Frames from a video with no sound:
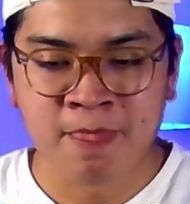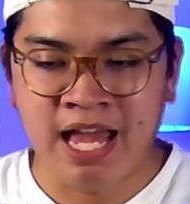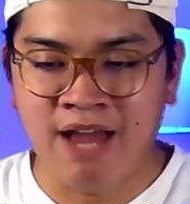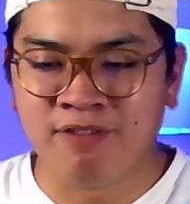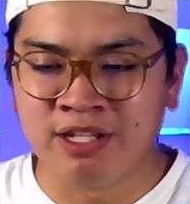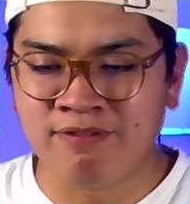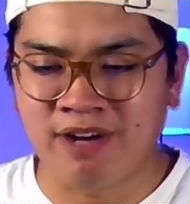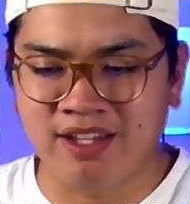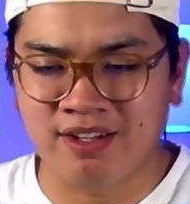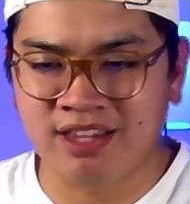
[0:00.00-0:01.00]
Heavenly
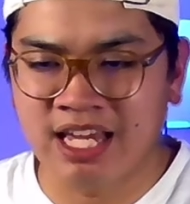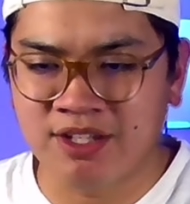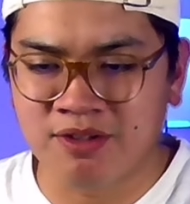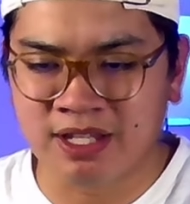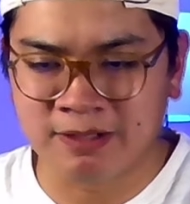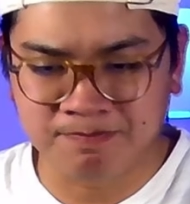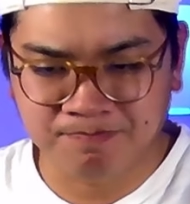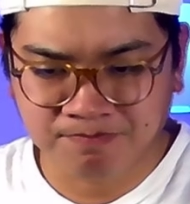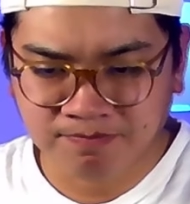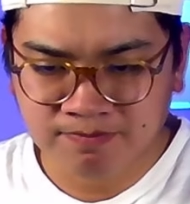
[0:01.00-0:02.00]
Father, thank you that
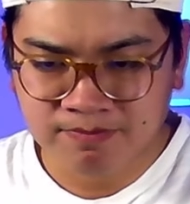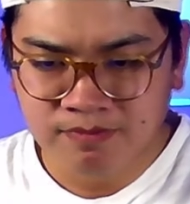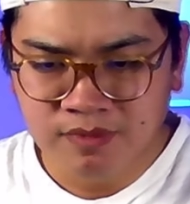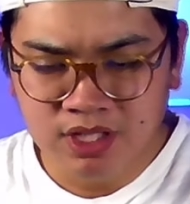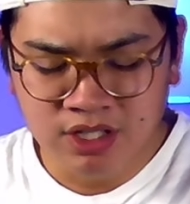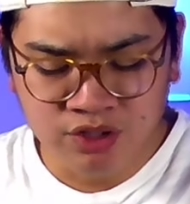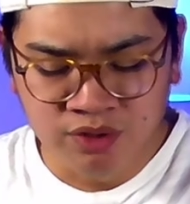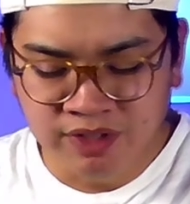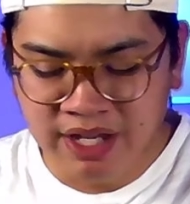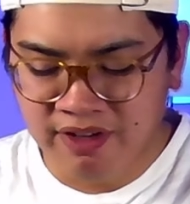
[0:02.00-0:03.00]

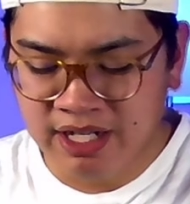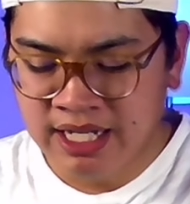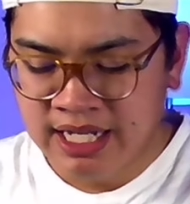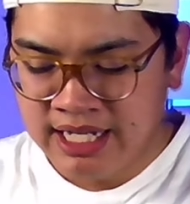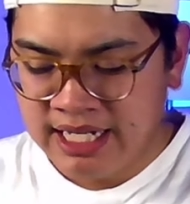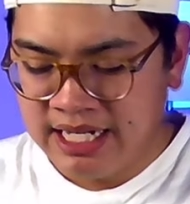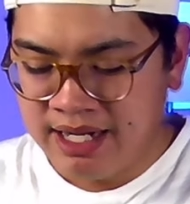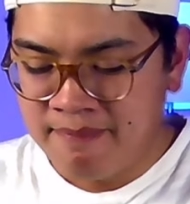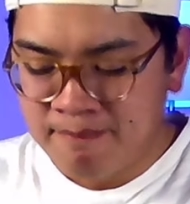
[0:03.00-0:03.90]
you've given um,